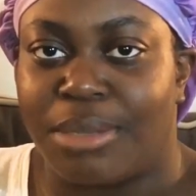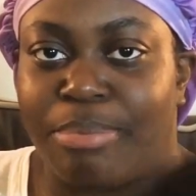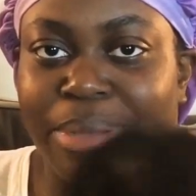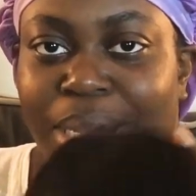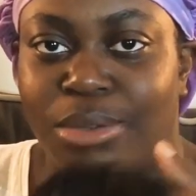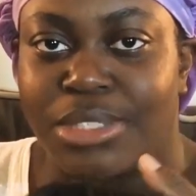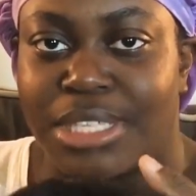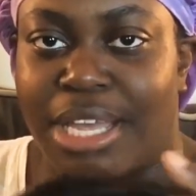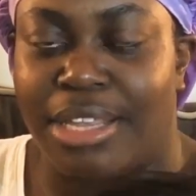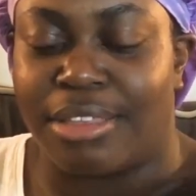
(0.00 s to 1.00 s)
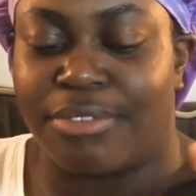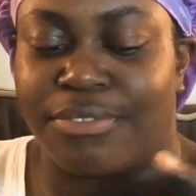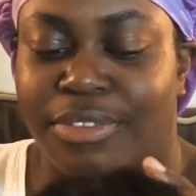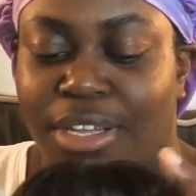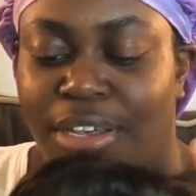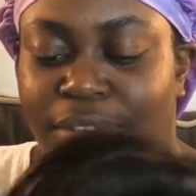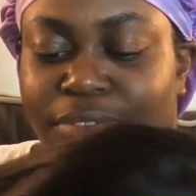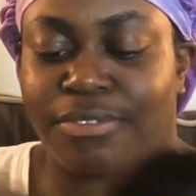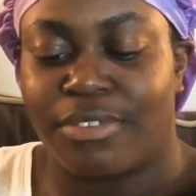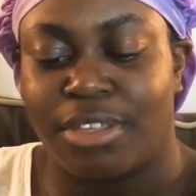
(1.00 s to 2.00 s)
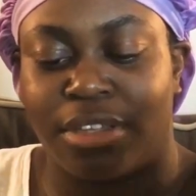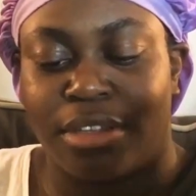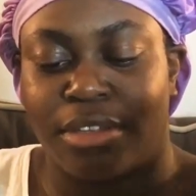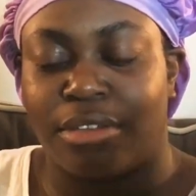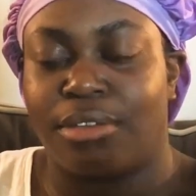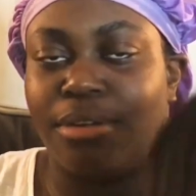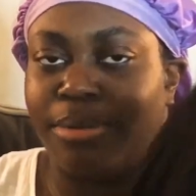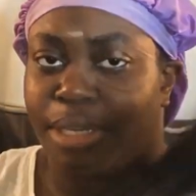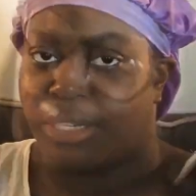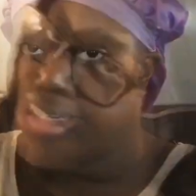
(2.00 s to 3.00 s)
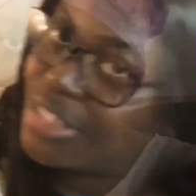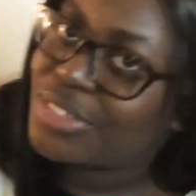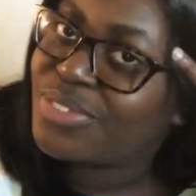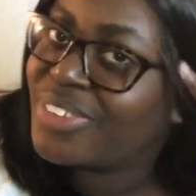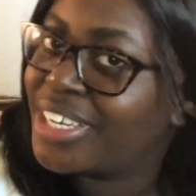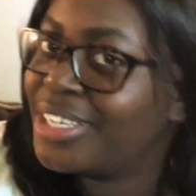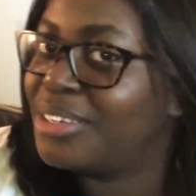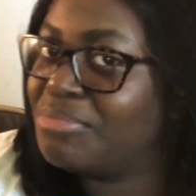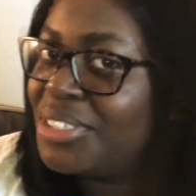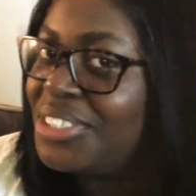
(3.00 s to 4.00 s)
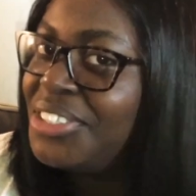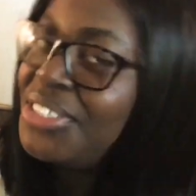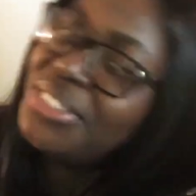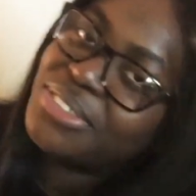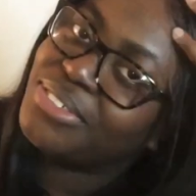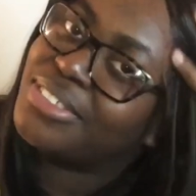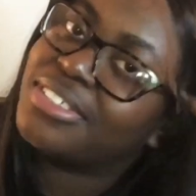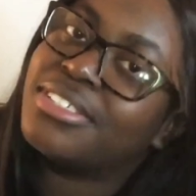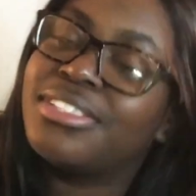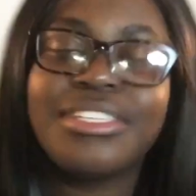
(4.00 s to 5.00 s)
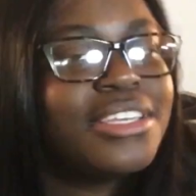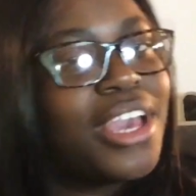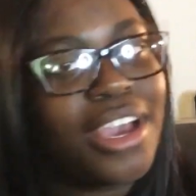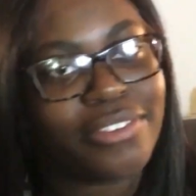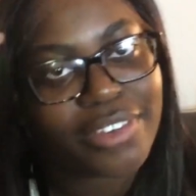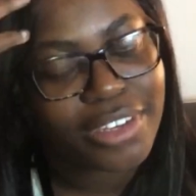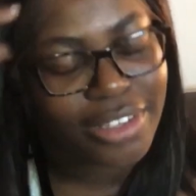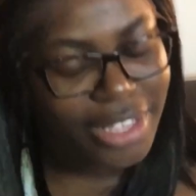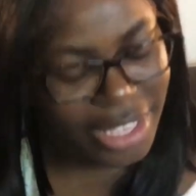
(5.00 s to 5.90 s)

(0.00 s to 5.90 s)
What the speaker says: The bounce and the fluff. Oh my god. This is wig number 2. This is Tiara.